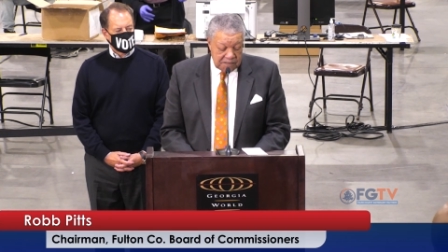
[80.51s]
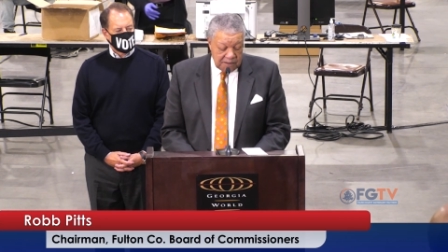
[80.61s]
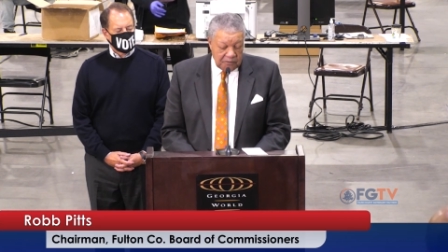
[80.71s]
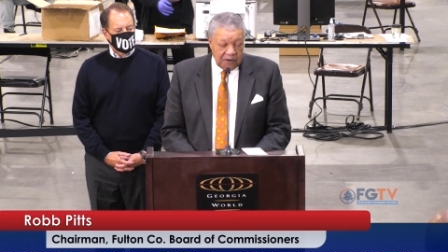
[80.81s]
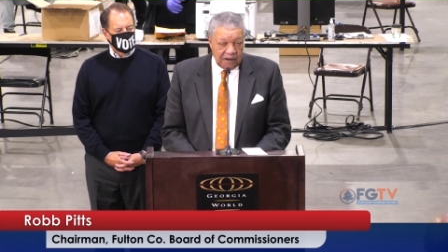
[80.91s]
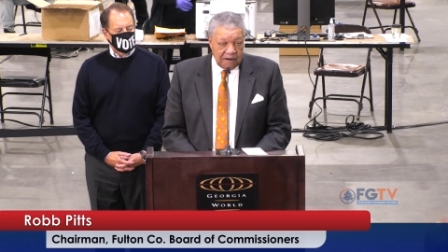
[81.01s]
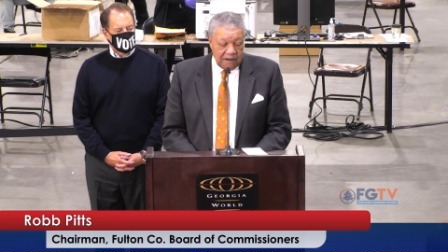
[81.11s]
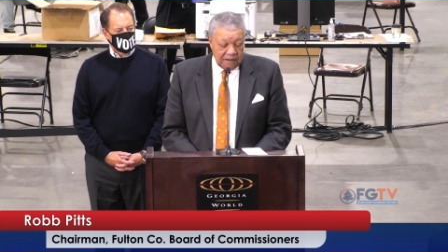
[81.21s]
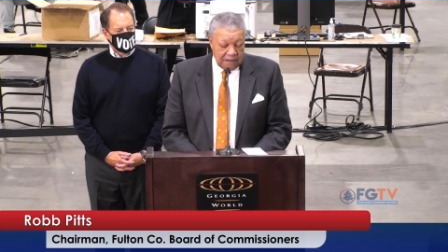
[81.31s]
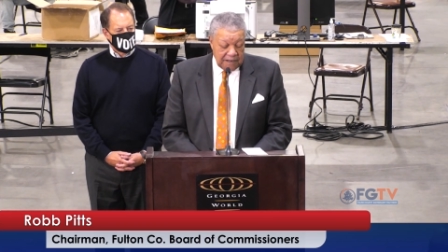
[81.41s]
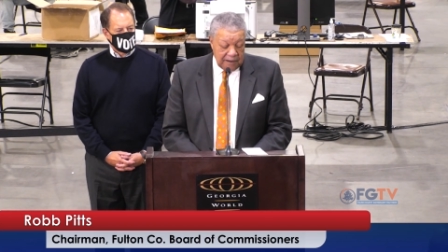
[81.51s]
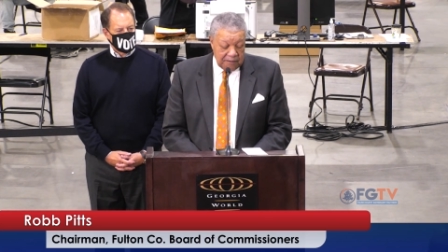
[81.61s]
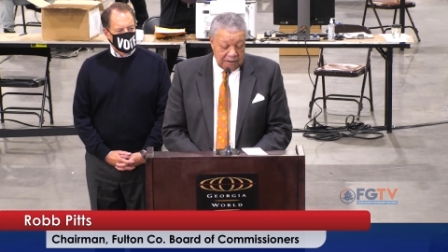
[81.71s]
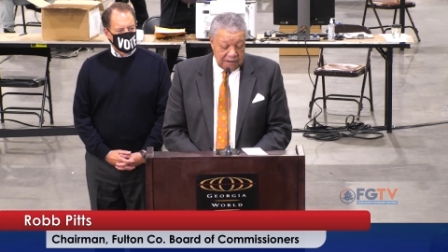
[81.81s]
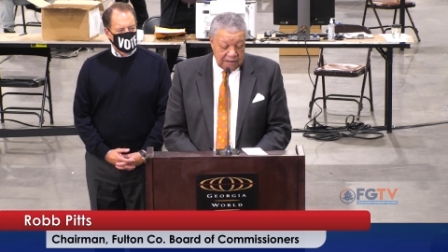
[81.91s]
somewhere in the
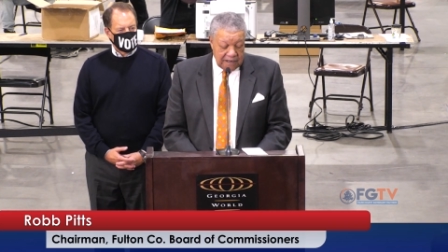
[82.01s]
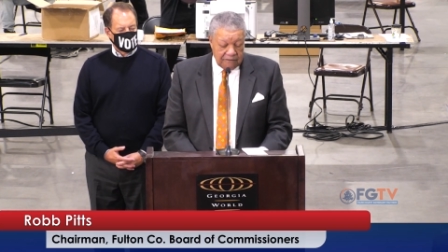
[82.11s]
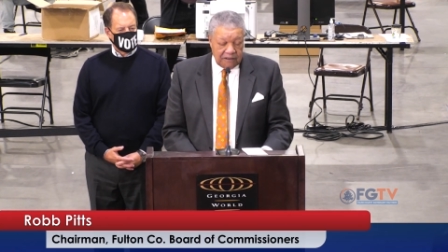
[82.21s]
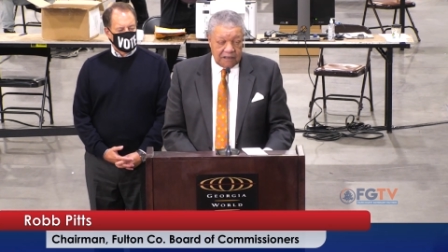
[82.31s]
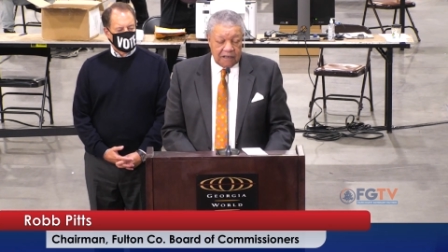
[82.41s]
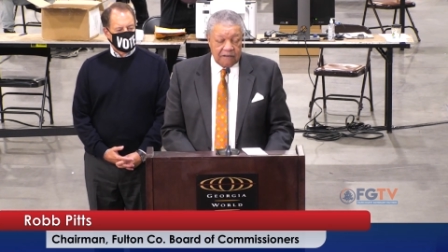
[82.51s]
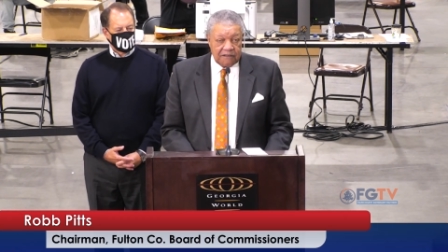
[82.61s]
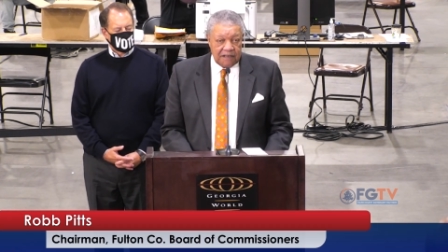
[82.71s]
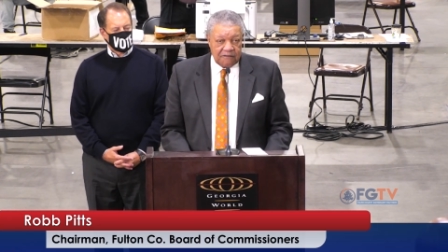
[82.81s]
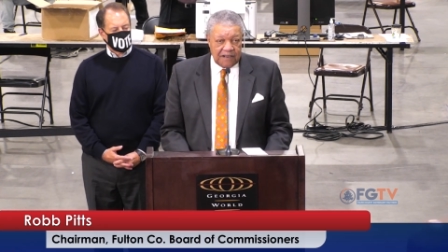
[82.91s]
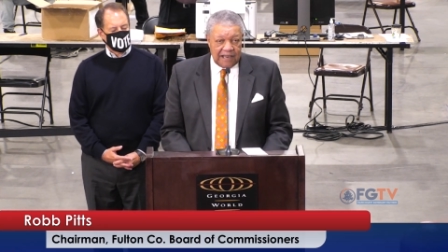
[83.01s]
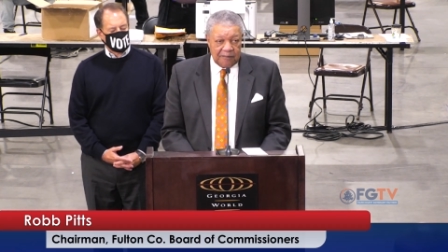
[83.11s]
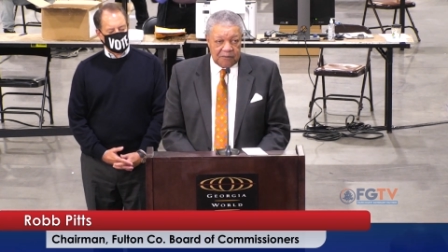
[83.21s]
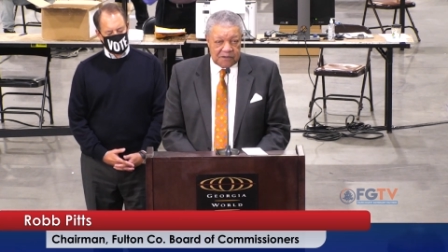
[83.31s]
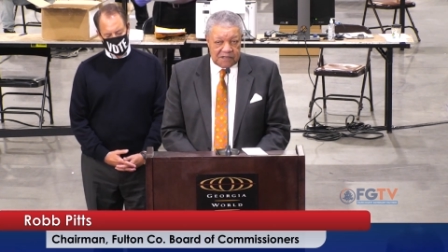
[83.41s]
neighborhood of a, of a
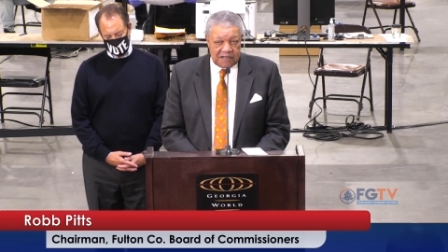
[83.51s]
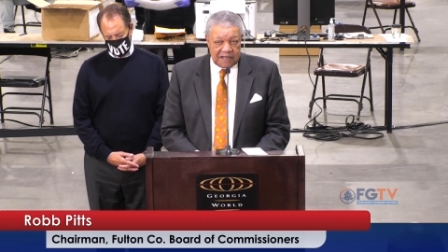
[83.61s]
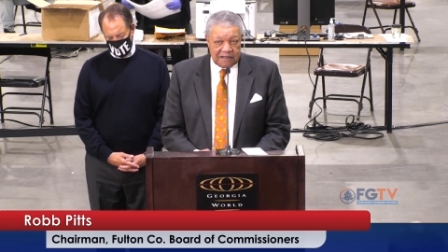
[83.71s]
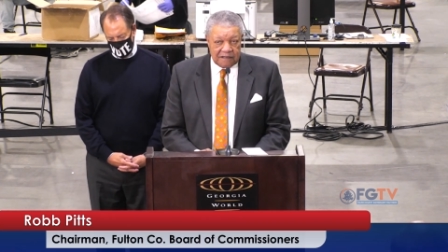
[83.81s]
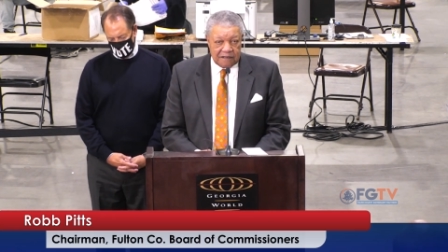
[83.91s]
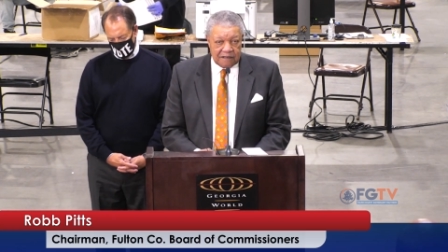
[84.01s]
5%